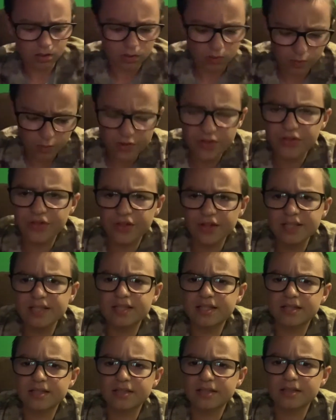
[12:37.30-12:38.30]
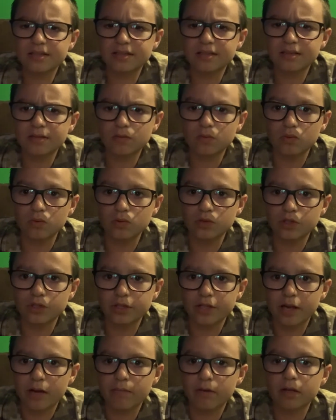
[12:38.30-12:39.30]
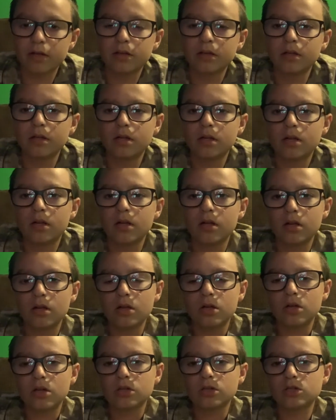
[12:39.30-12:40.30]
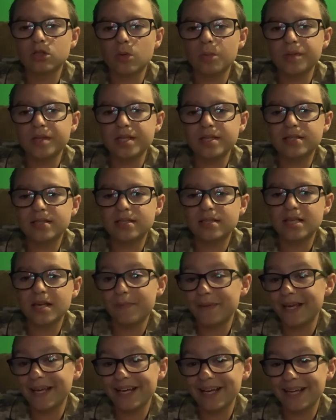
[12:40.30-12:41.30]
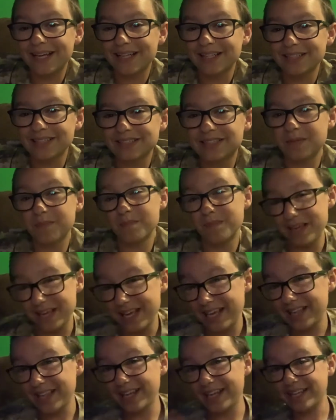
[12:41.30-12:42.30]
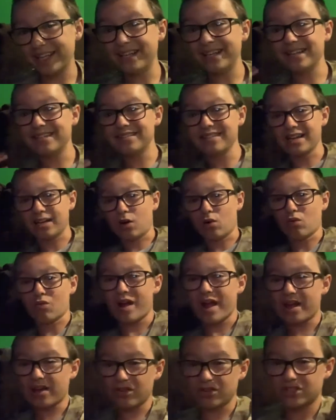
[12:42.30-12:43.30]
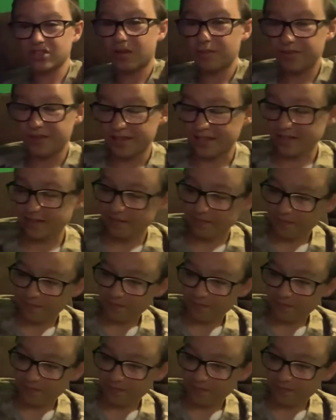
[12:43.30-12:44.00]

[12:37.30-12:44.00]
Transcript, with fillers: with this, oh, show the camera. So with this seeming to me like it is like a rant or something,